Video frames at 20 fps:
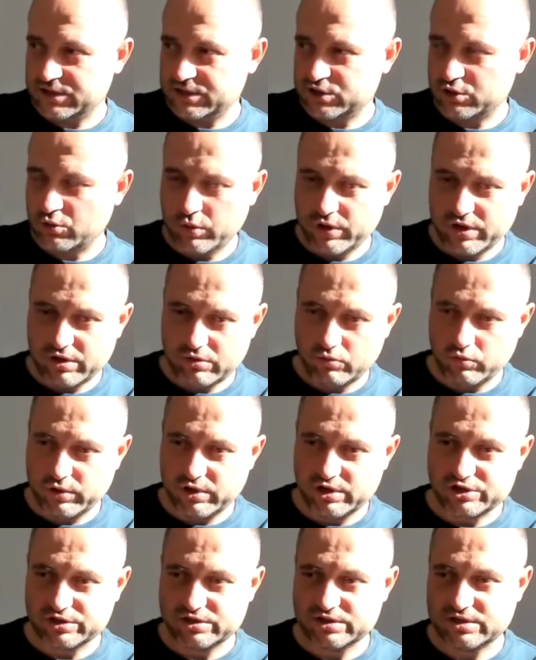So
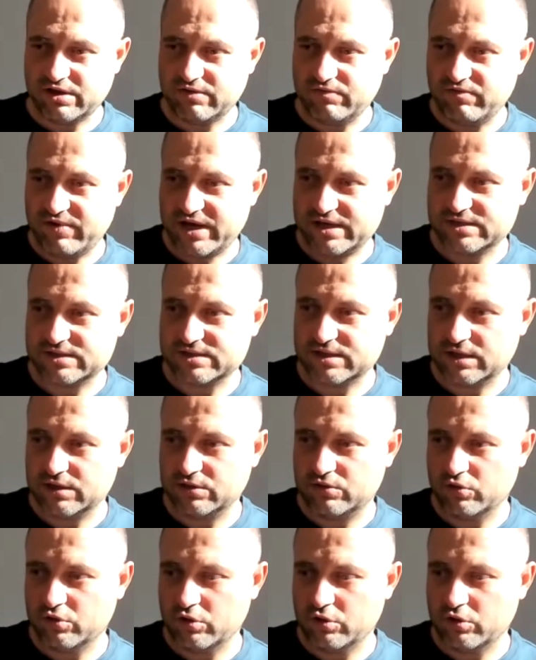we just invest into